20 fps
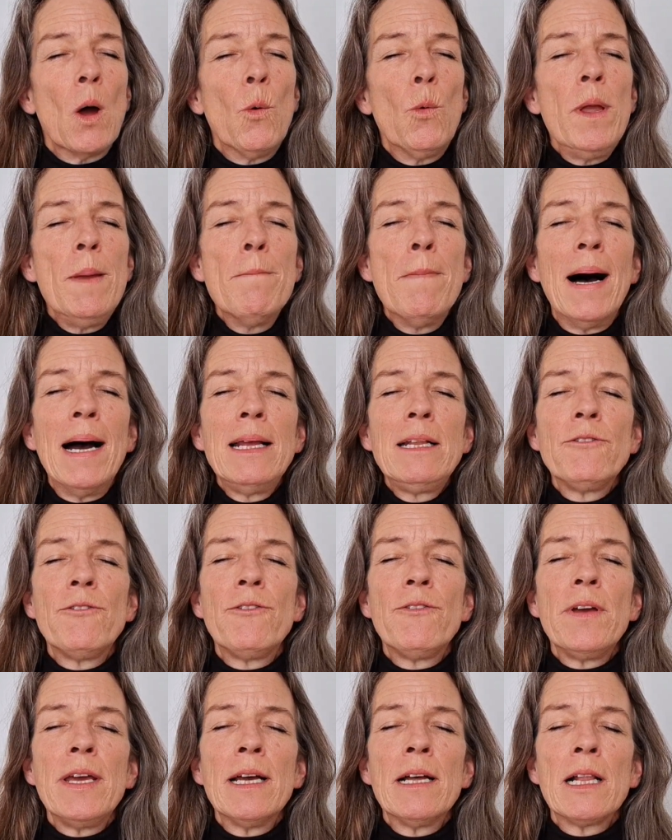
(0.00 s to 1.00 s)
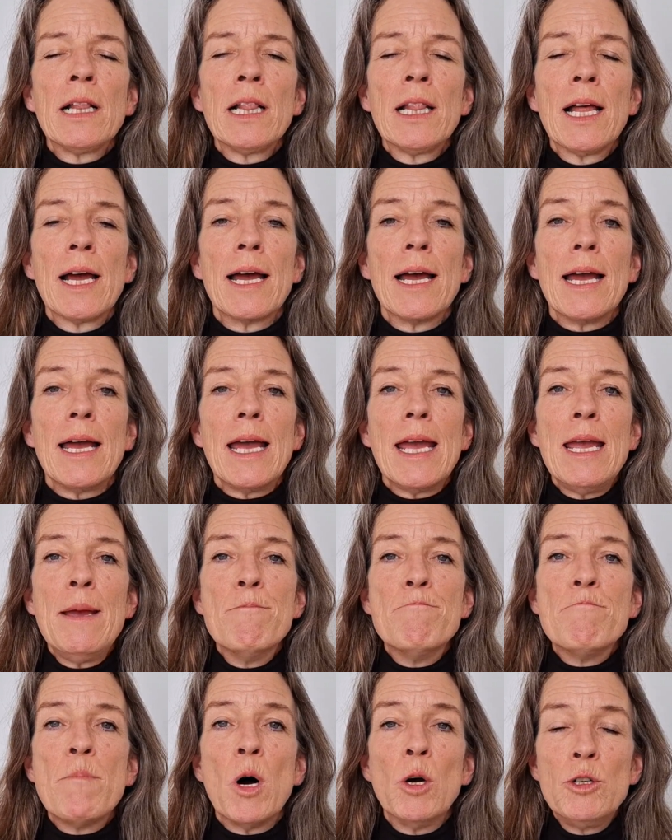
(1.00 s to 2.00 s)
we might feel
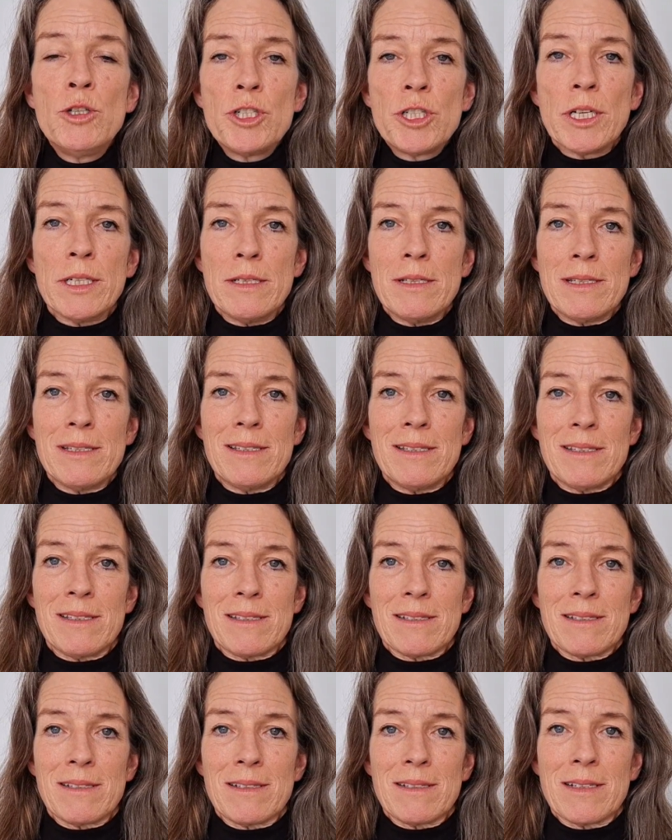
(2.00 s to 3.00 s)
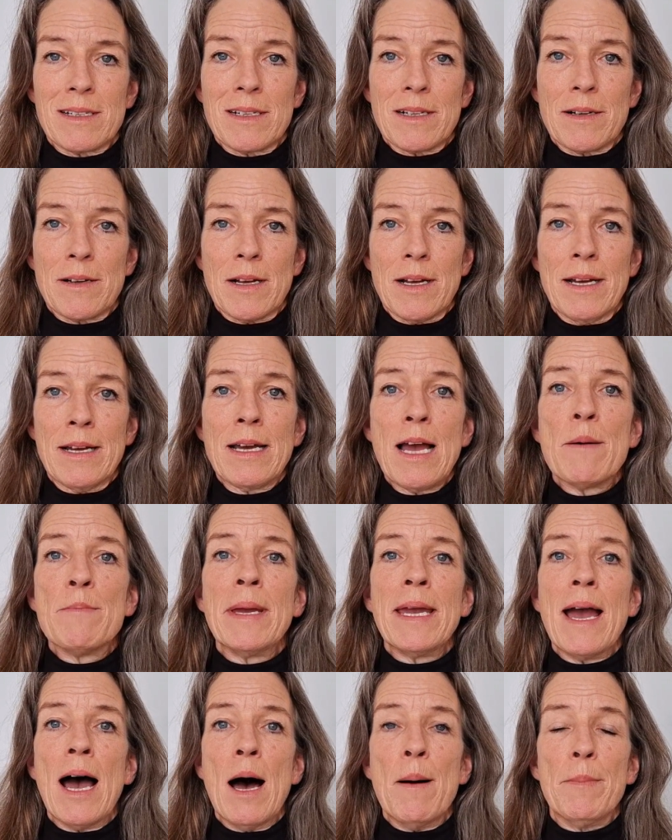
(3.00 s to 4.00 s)
emotions
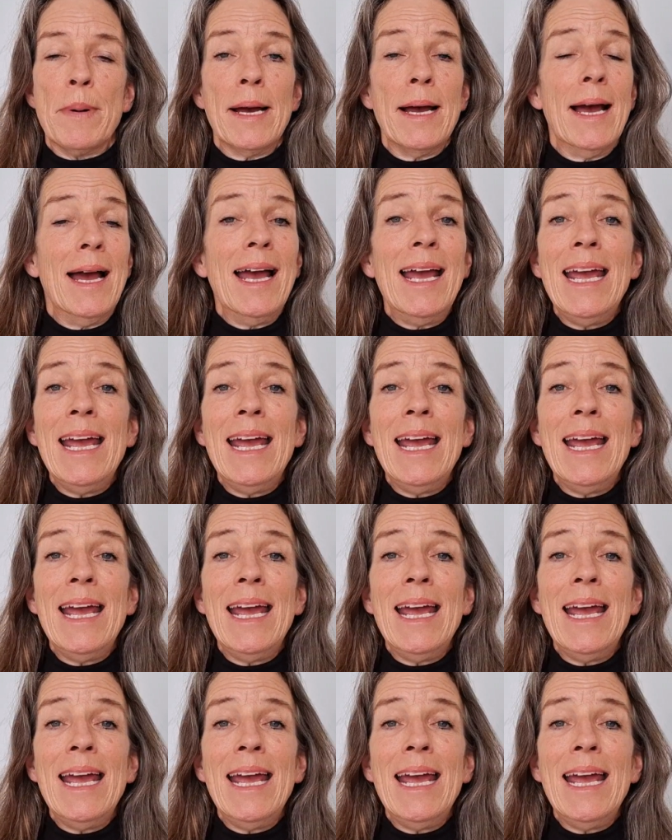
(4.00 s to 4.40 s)
coming up.